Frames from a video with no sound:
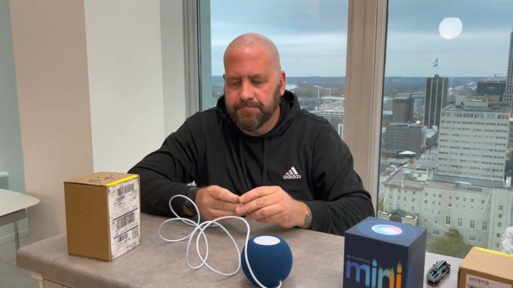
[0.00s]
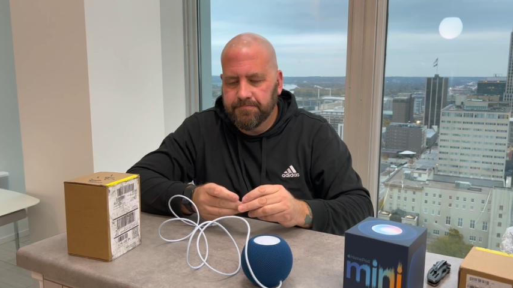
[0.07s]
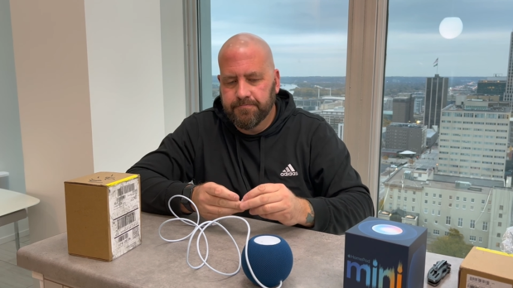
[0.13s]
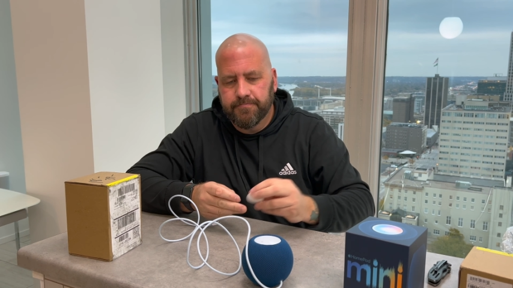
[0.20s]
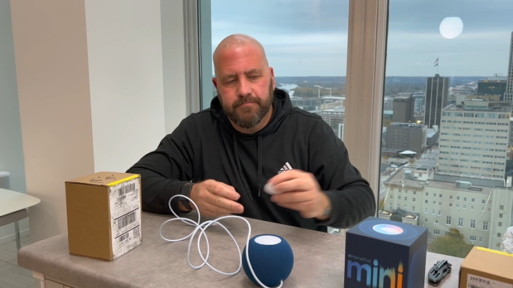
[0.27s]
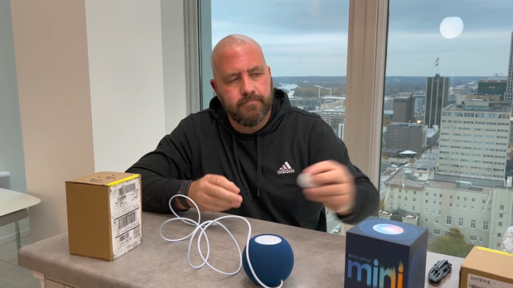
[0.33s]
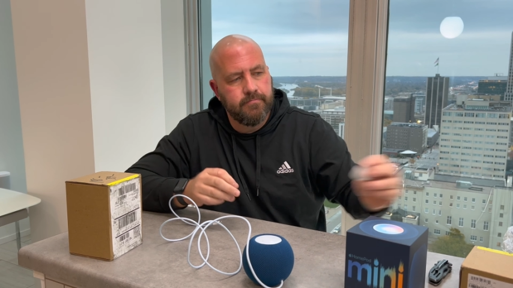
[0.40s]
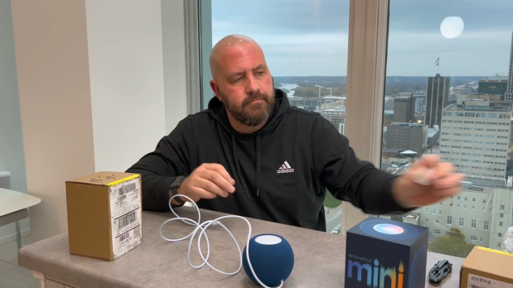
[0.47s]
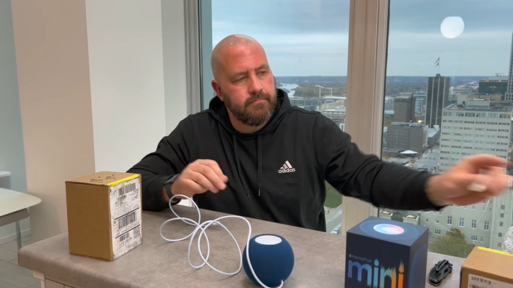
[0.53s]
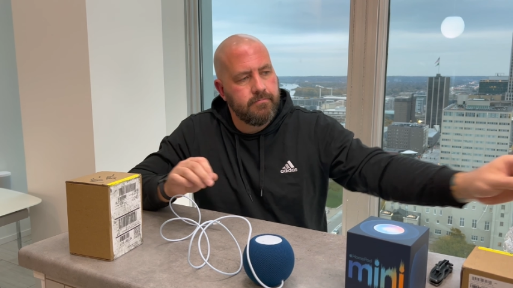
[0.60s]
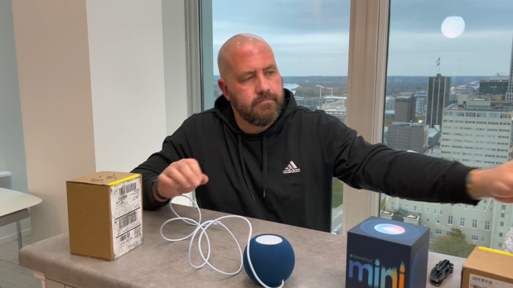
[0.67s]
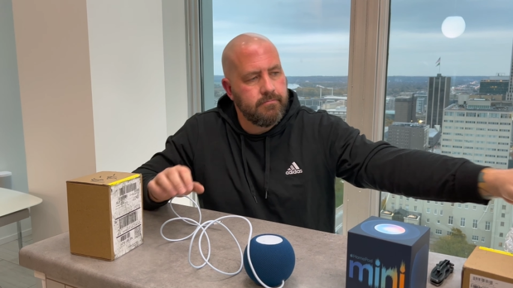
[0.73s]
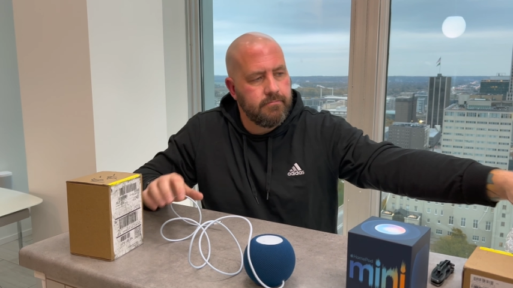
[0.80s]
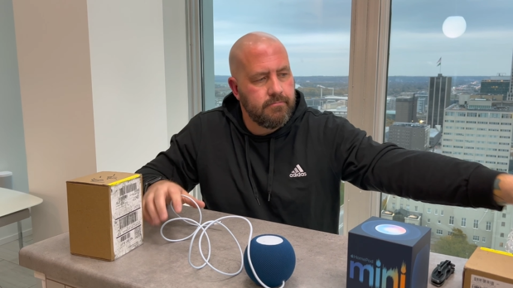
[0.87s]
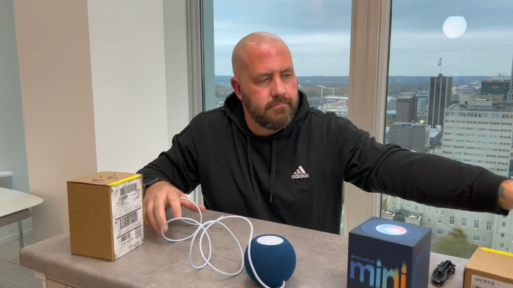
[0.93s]

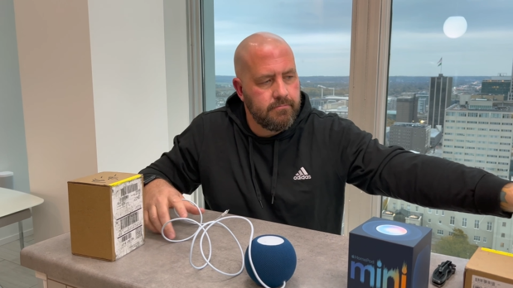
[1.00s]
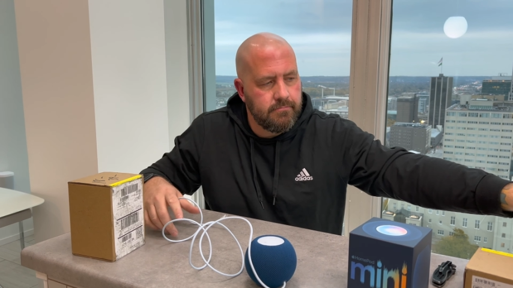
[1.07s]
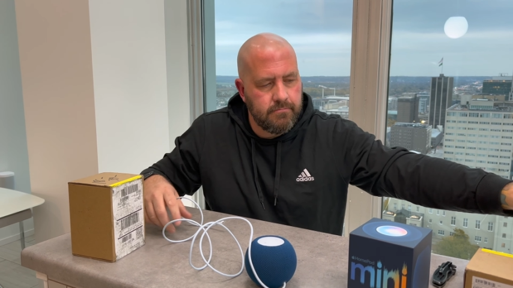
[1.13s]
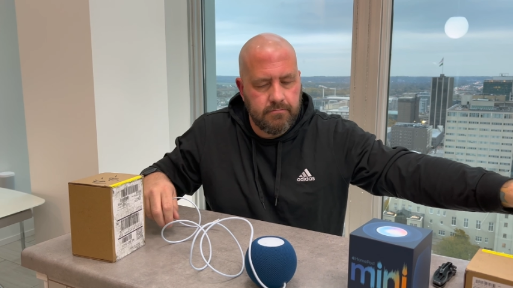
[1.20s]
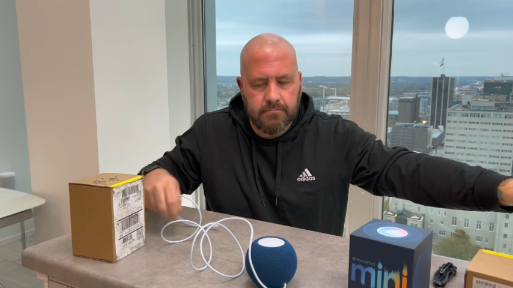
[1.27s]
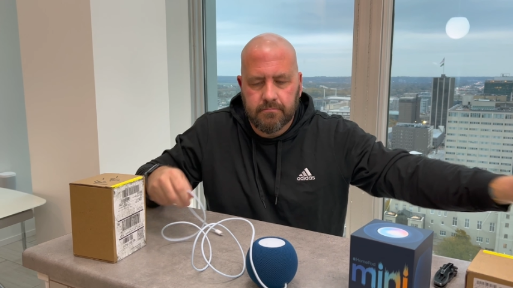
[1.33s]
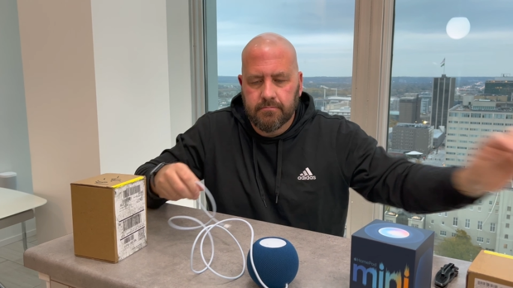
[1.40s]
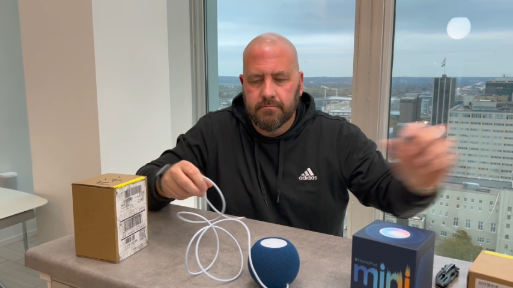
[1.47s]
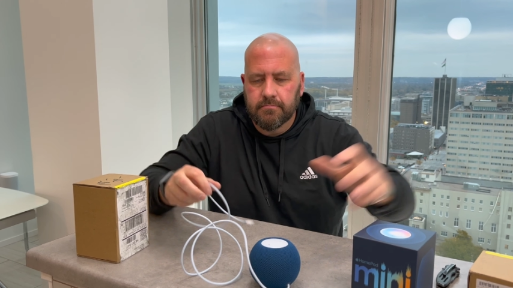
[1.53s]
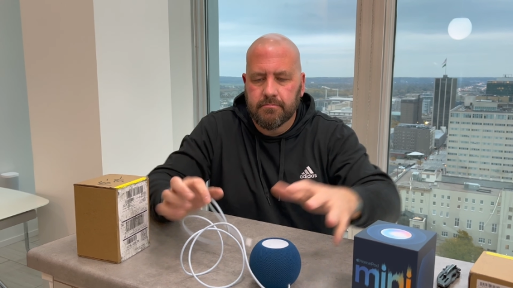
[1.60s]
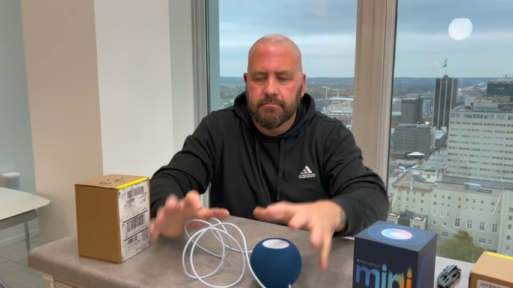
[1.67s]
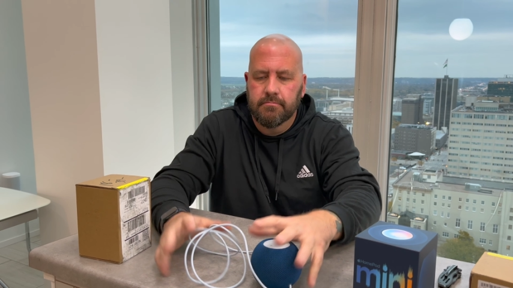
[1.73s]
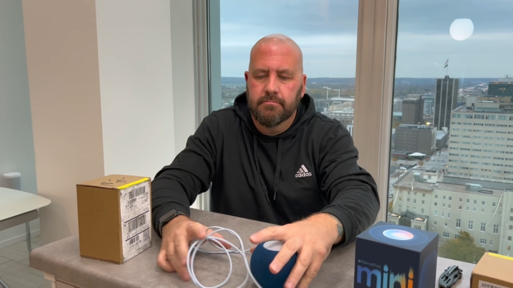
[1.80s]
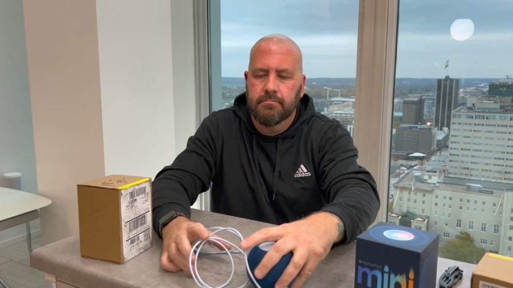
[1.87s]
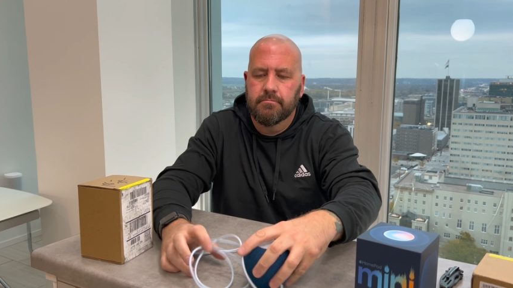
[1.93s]

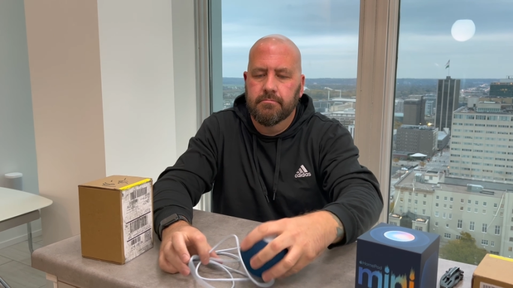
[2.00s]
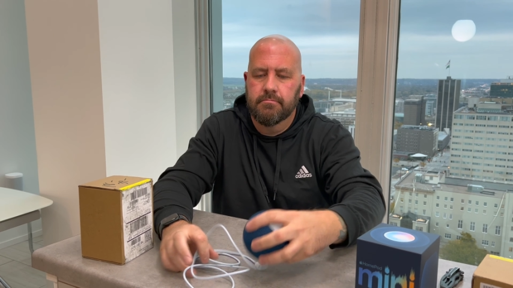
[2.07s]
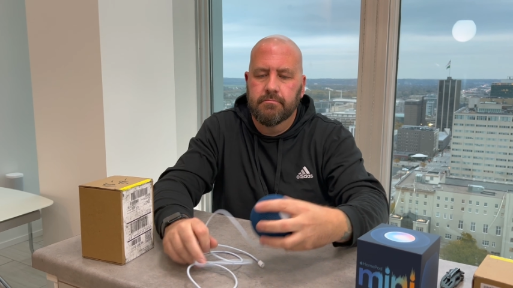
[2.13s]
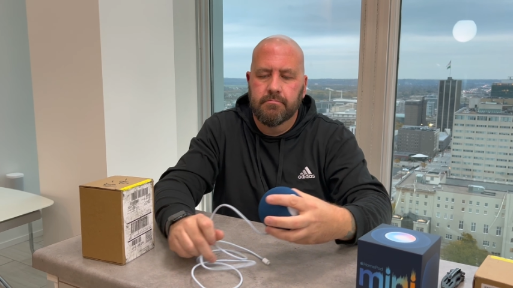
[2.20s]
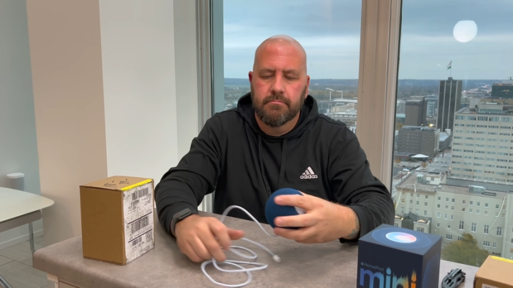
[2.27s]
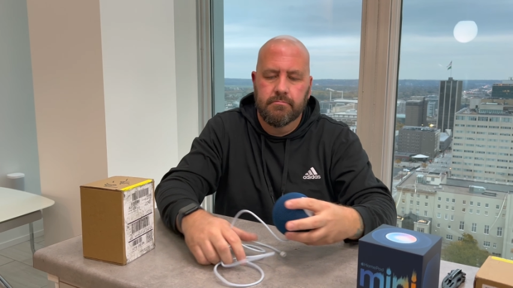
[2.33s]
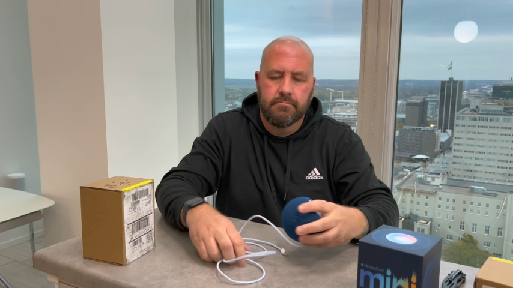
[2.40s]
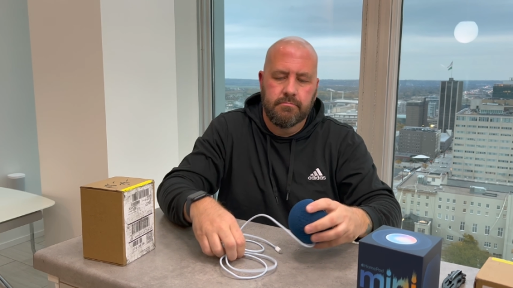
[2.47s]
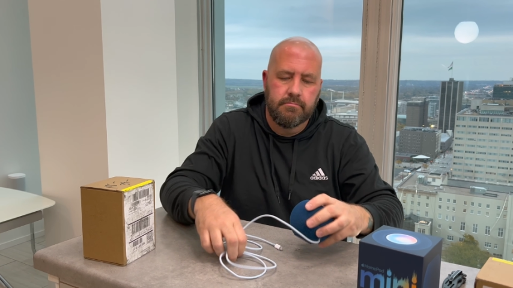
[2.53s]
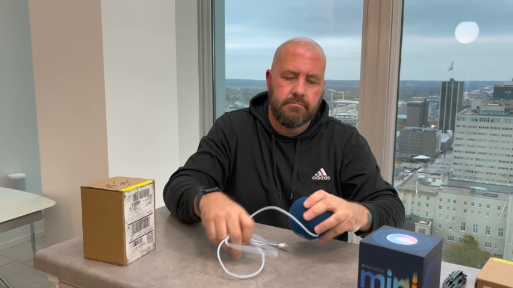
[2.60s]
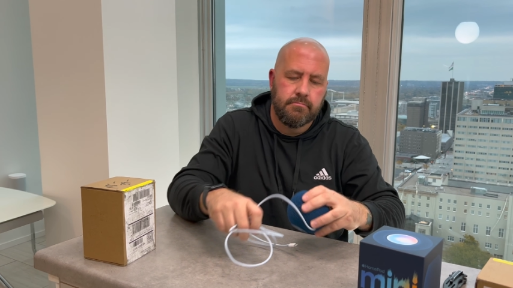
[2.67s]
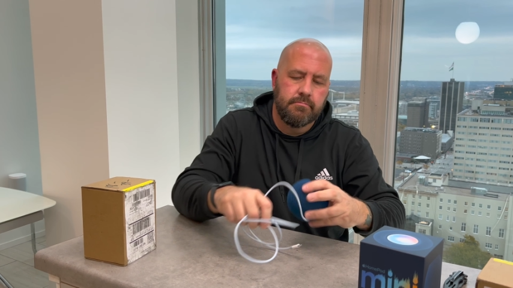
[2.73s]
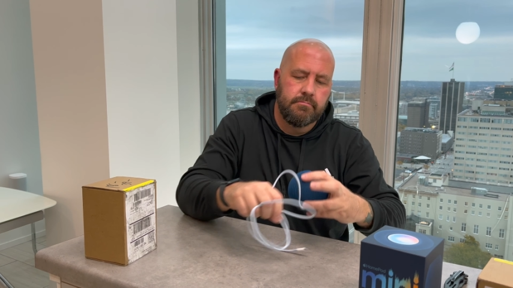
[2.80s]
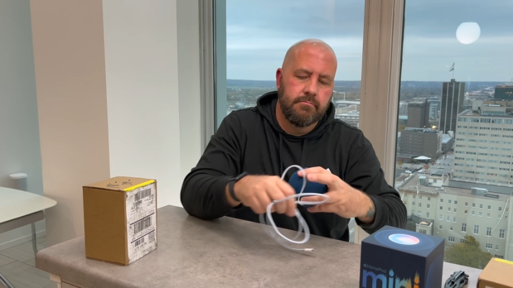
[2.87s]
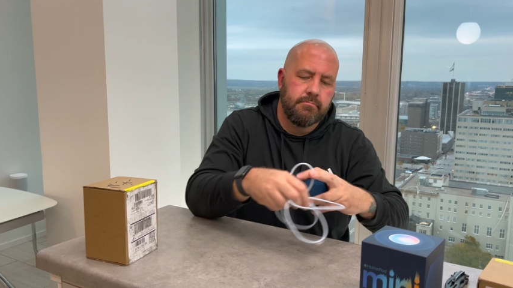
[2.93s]
[no speech]